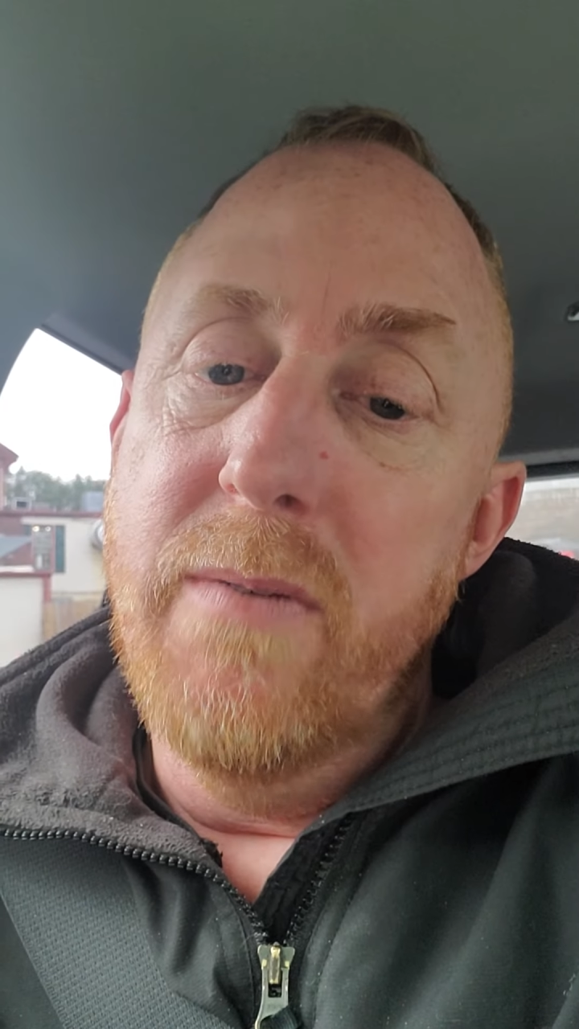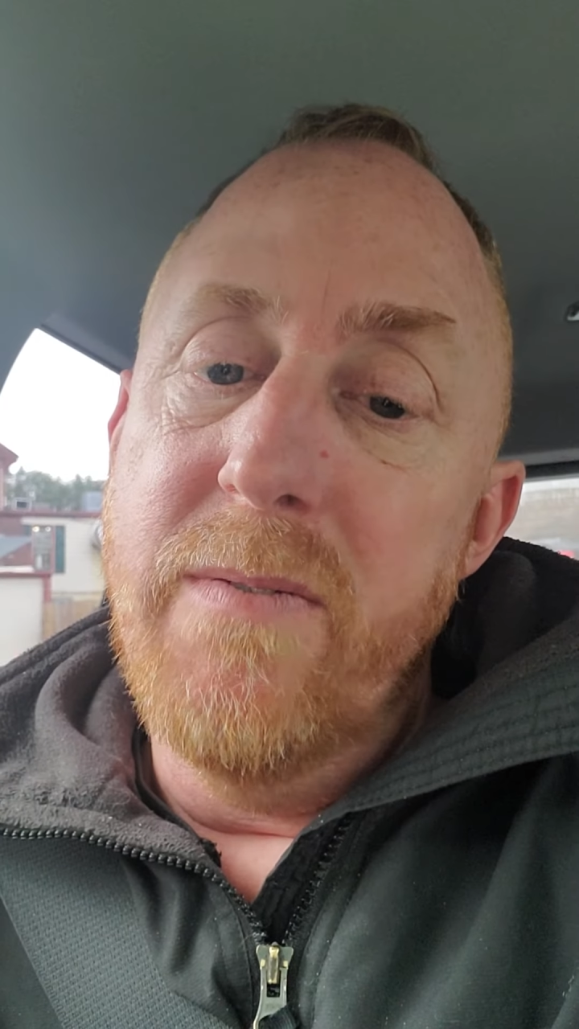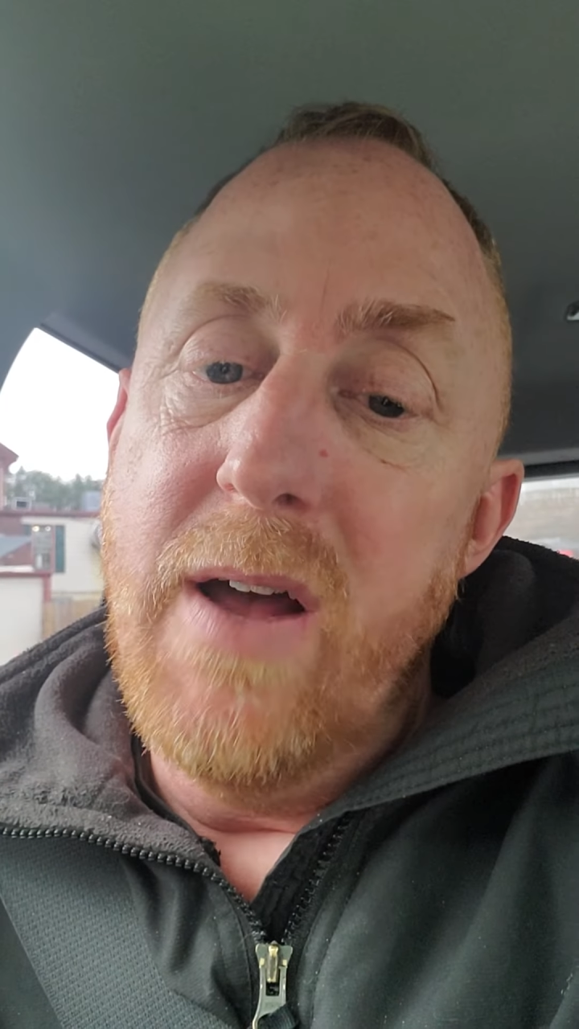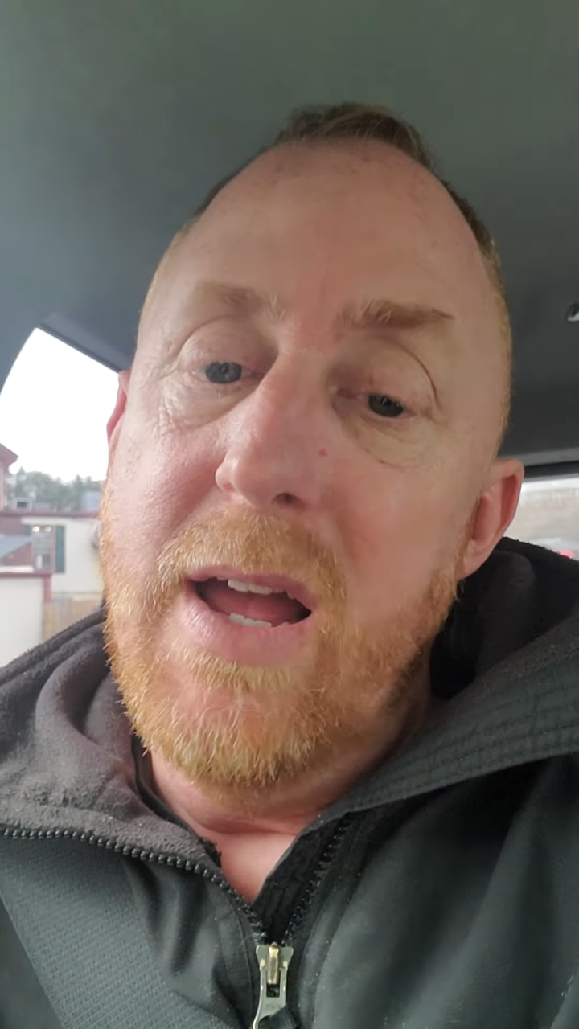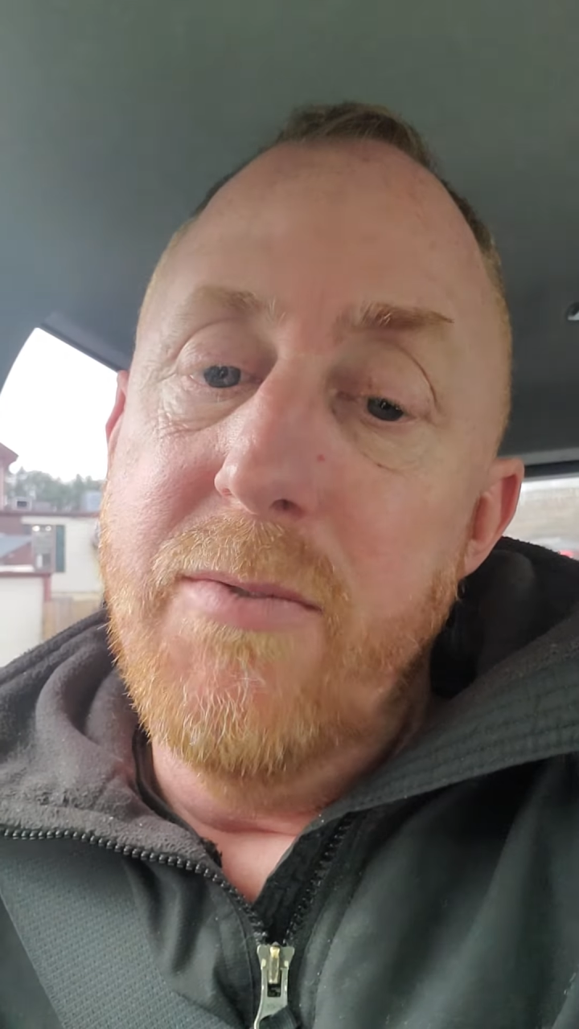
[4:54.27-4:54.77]
in
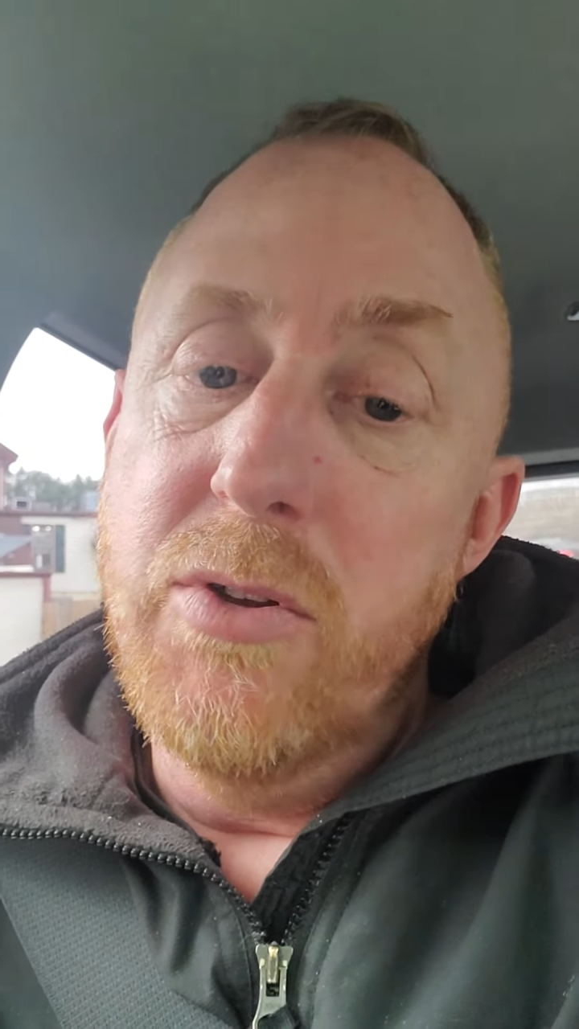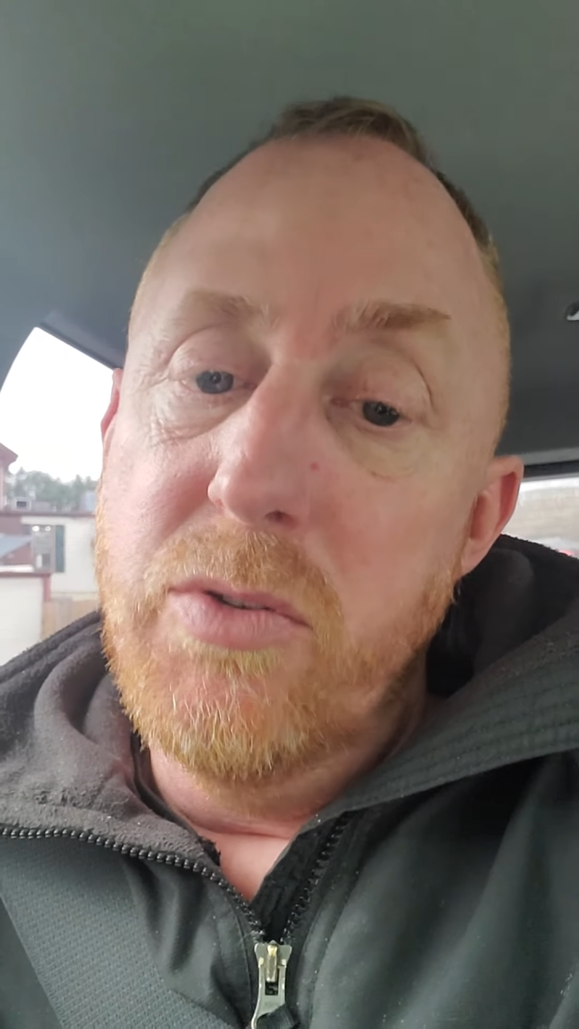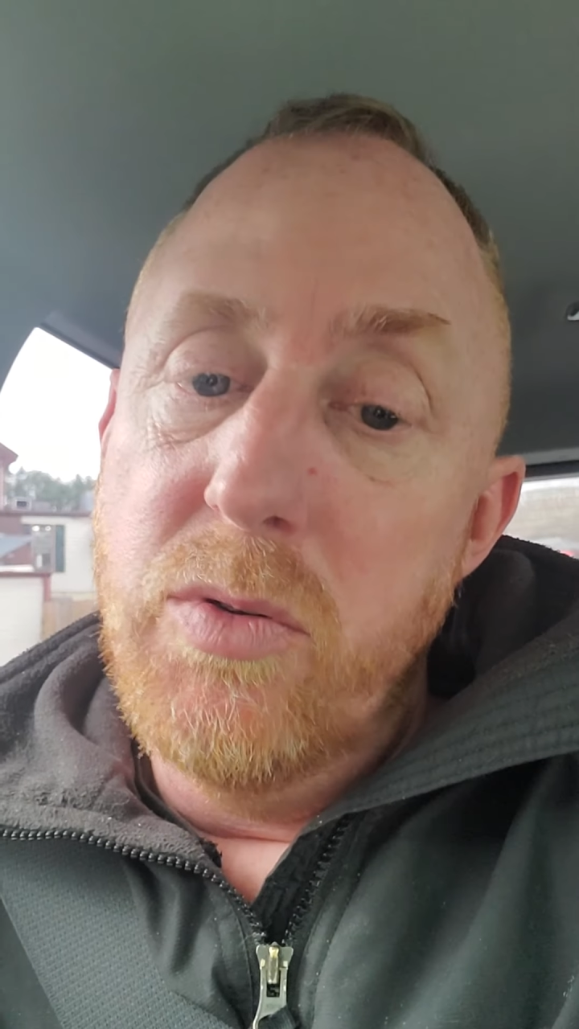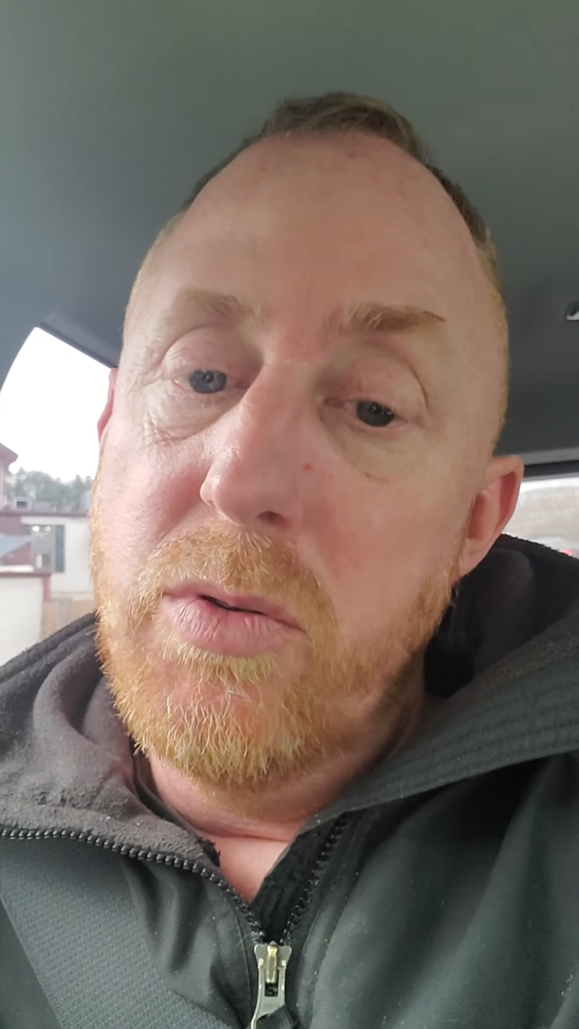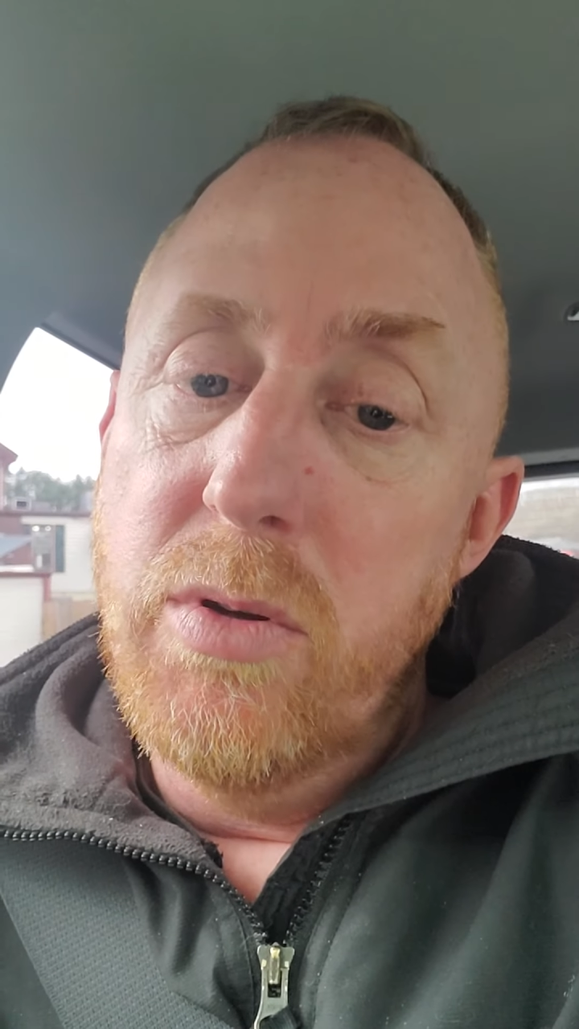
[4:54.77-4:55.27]
5
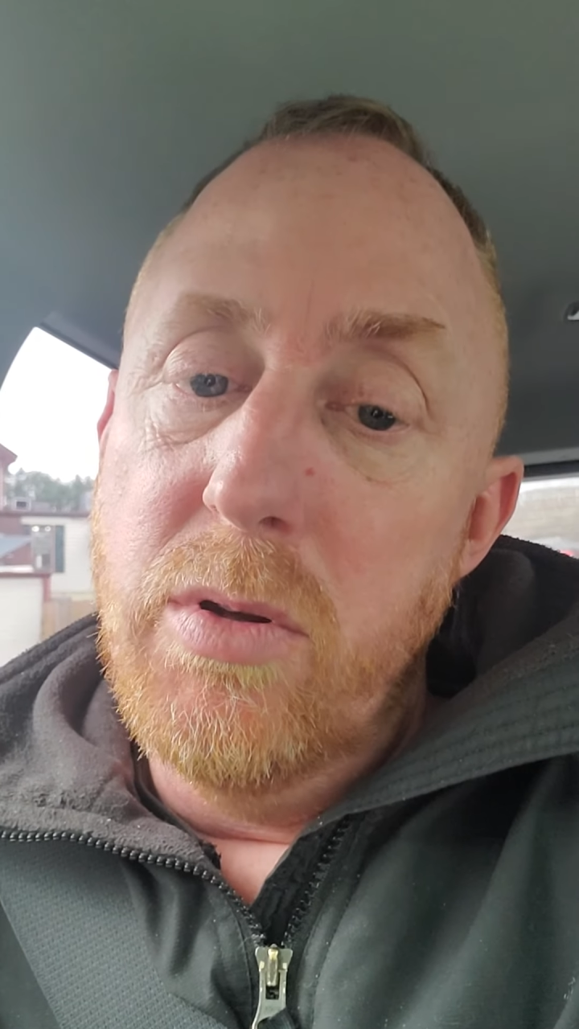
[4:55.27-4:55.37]
because